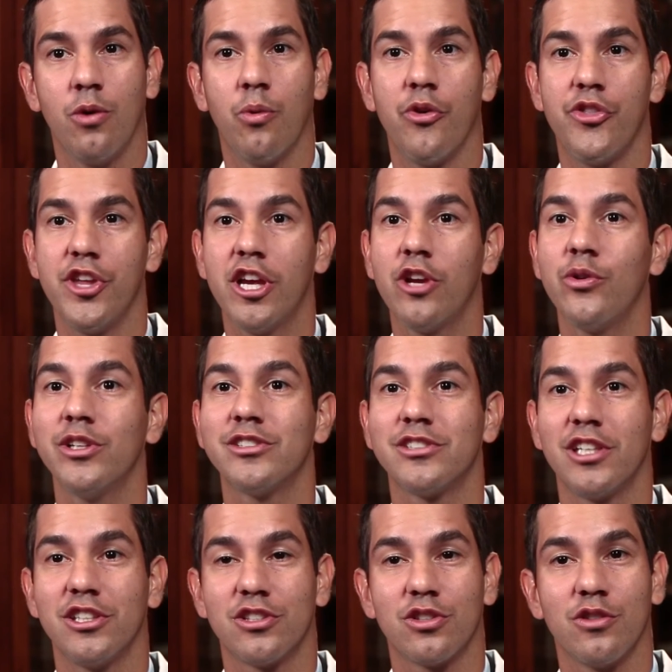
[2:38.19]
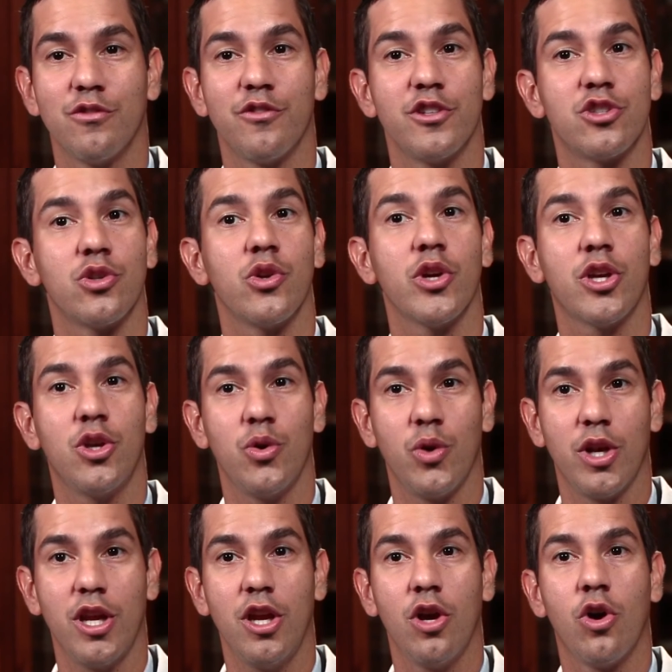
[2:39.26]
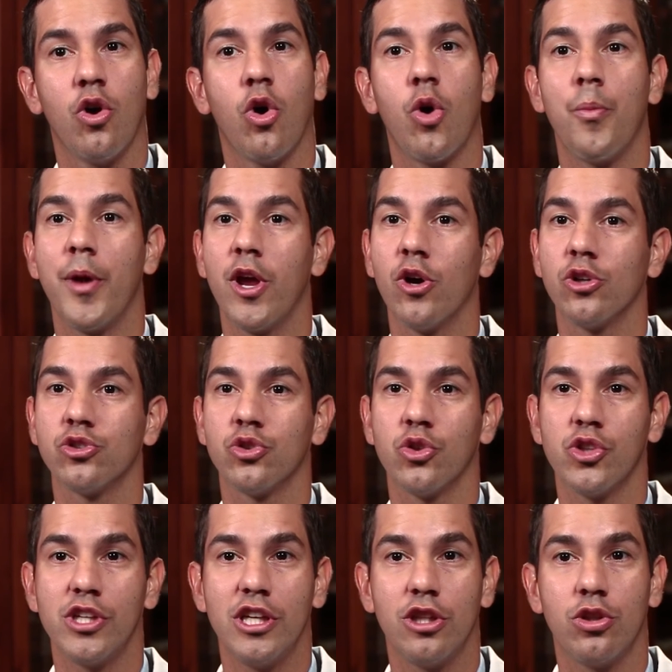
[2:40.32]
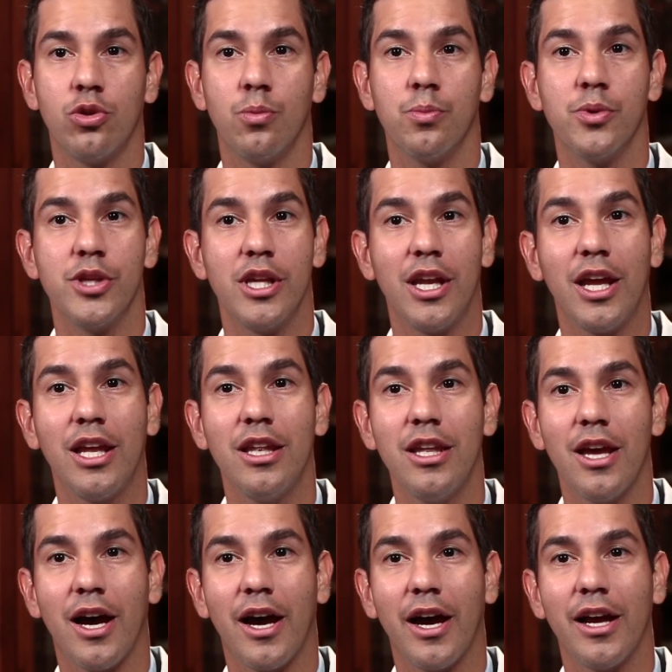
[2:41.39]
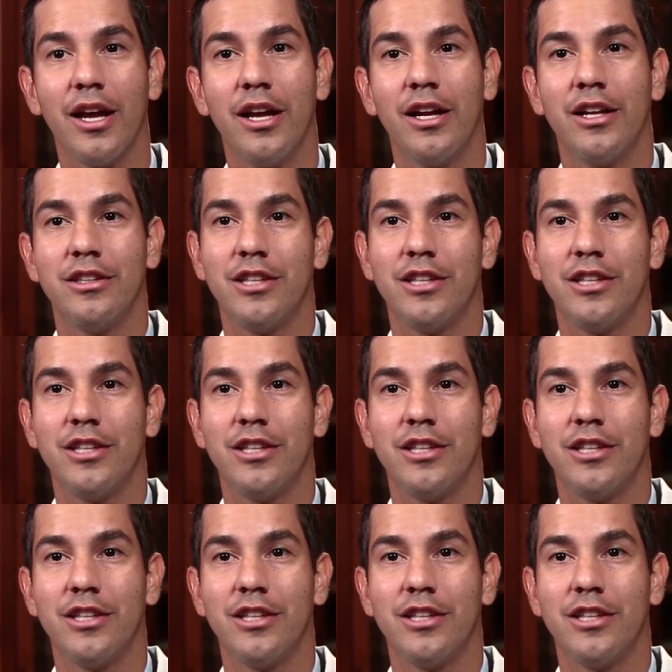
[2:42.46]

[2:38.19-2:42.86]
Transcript: with decreased central visual acuity or may also lead to bleeding in the eye